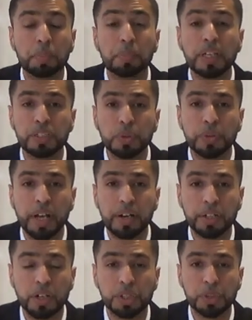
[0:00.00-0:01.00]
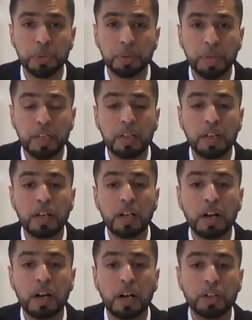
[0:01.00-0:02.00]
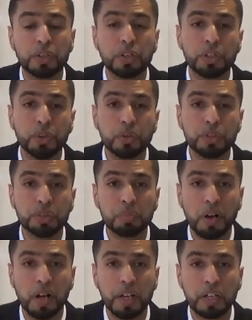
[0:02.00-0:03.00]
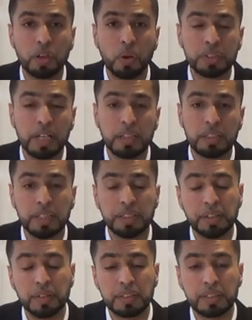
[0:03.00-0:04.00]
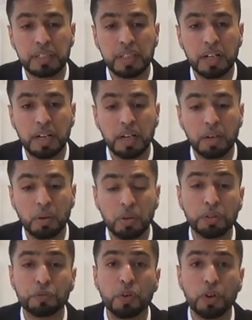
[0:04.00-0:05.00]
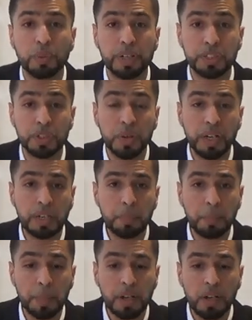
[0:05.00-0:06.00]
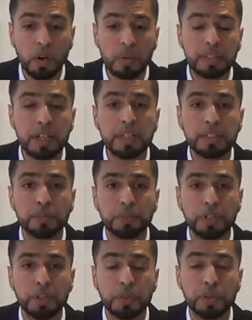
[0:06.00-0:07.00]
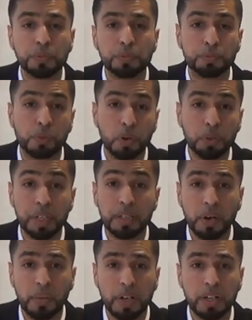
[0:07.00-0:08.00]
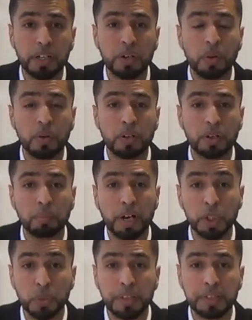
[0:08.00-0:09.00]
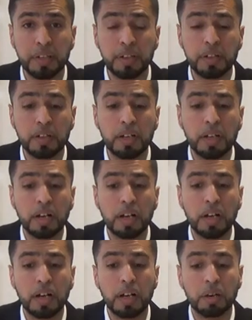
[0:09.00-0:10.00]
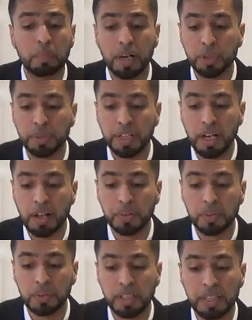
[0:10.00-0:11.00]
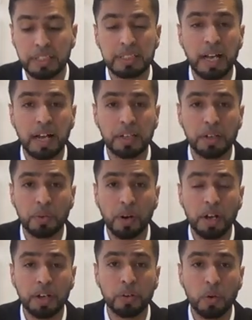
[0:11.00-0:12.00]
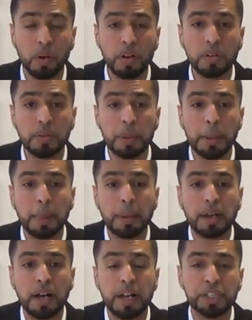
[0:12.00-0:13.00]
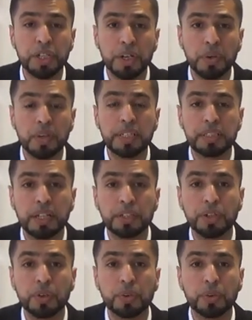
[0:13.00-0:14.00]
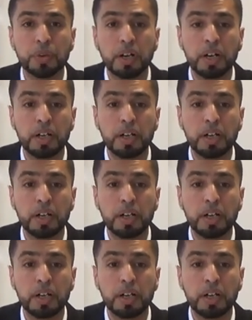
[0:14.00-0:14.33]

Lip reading: please do get in touch with me. You could use my contact details on the following screen. Alternatively, you could follow me directly on my Twitter. My Twitter handle is @OrionOil. I generally tend to